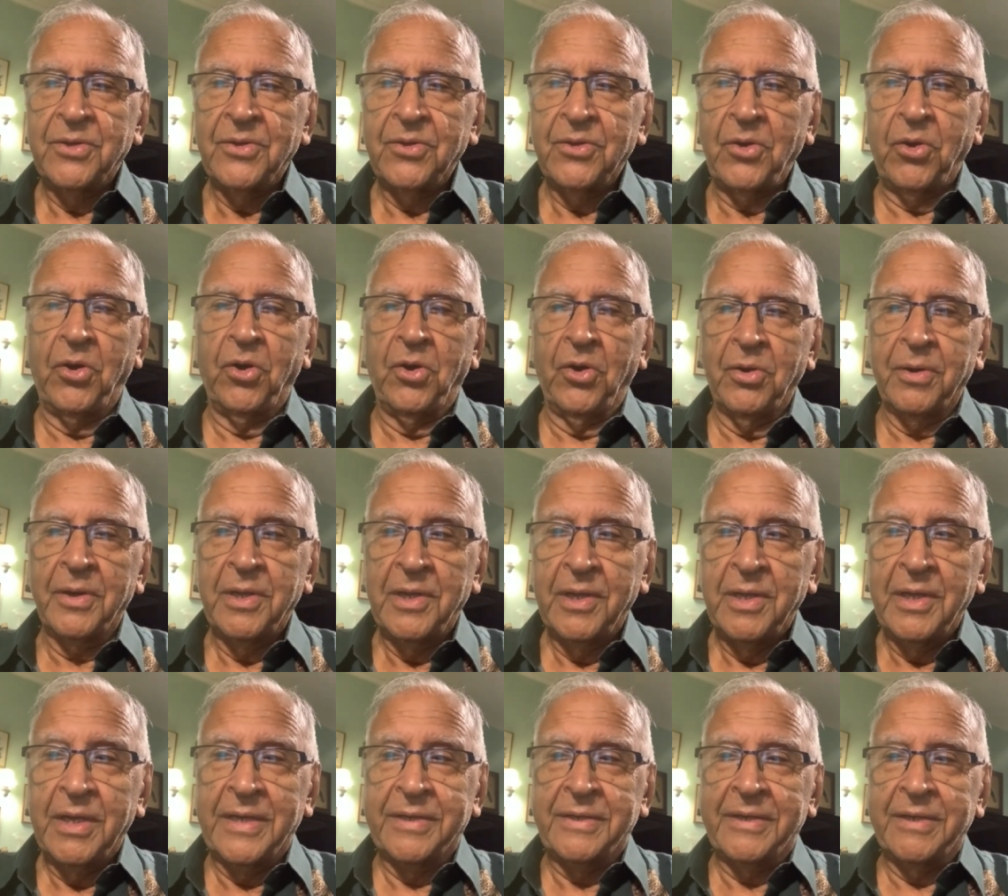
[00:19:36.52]
or
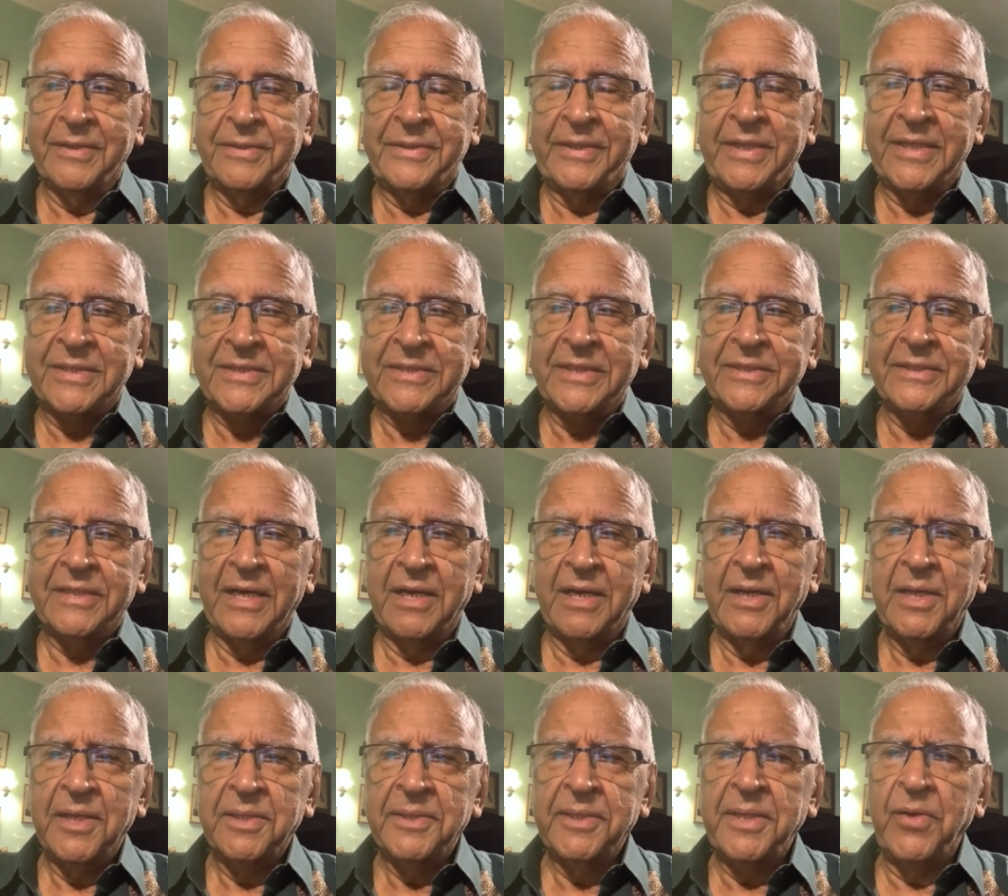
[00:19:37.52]
under the Ajanta,
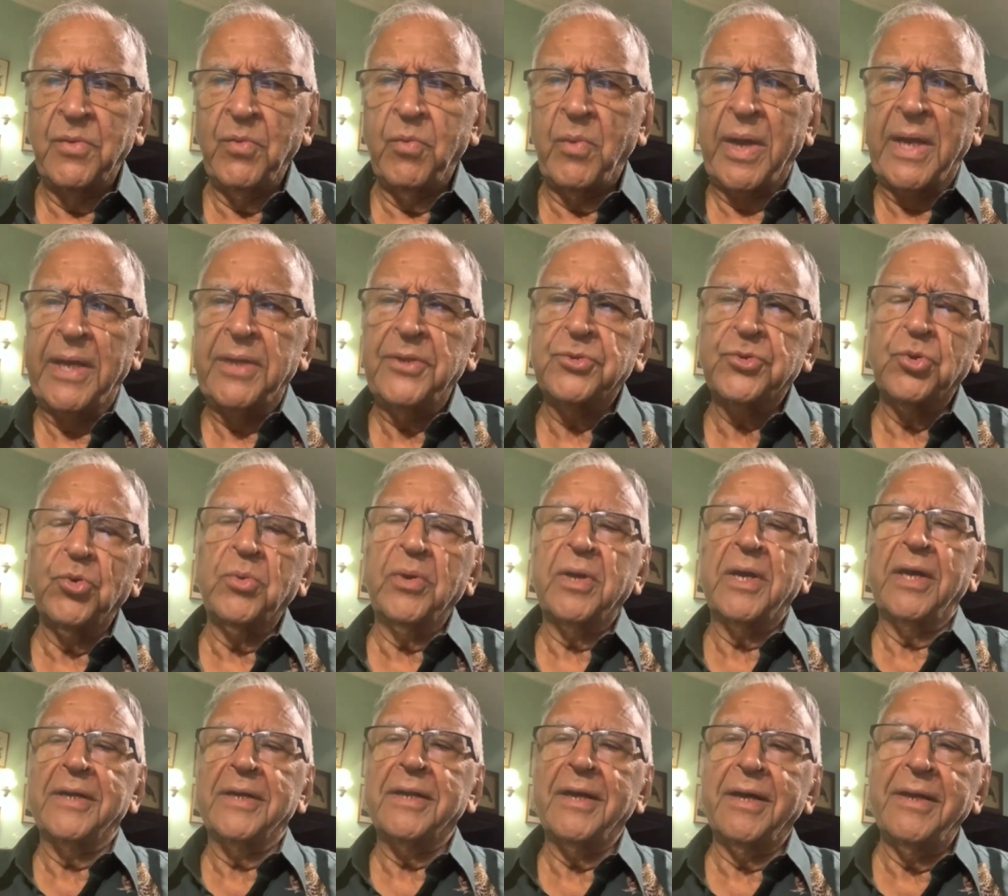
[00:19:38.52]
then why through
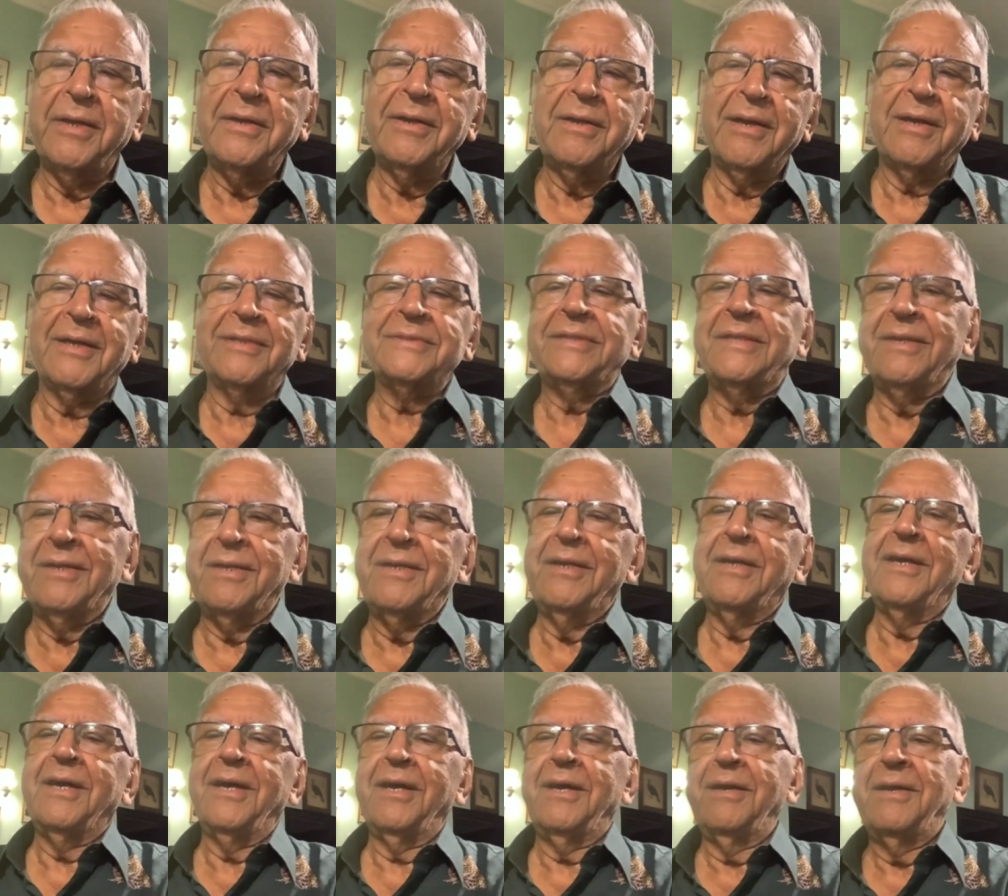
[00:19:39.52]
Kanha and
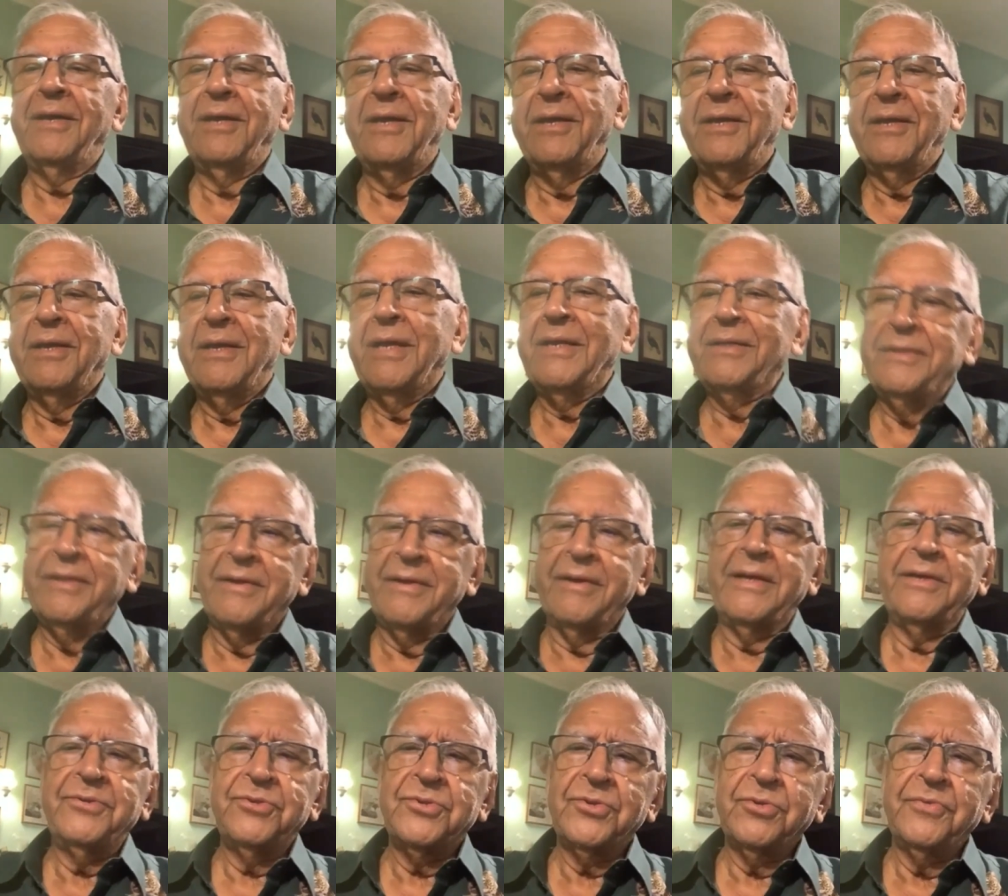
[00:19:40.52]
Kaziranga and the
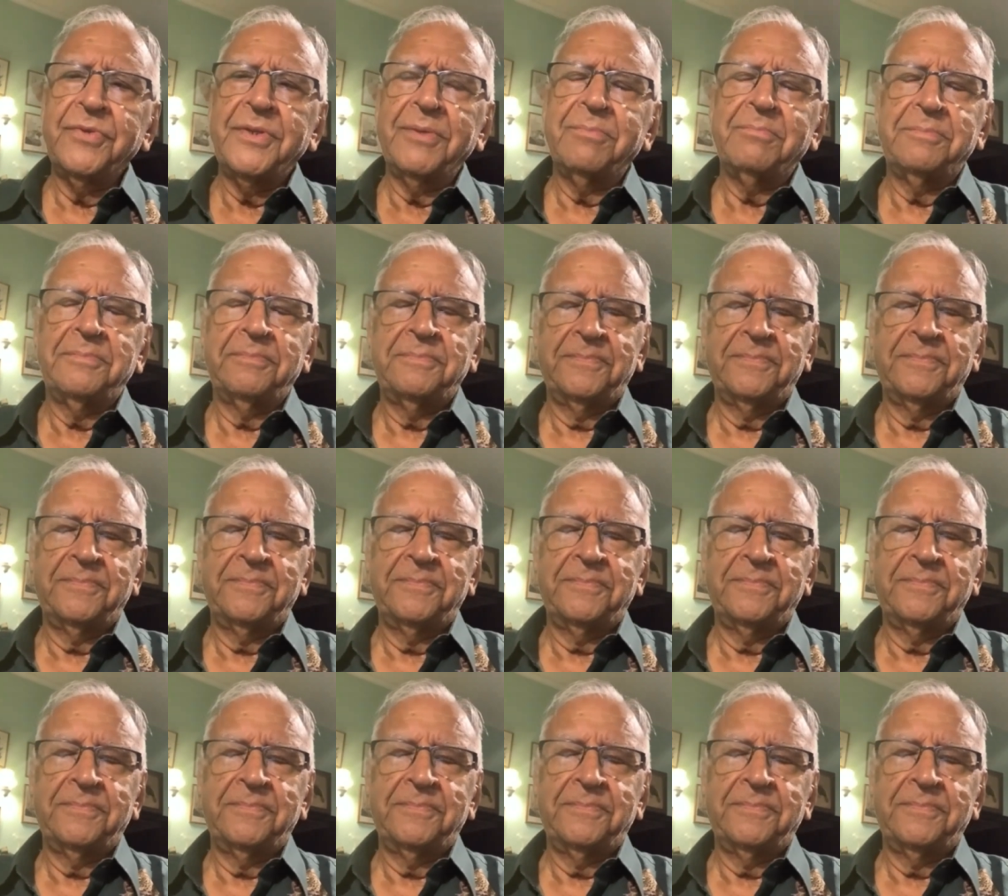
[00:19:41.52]
rest of them?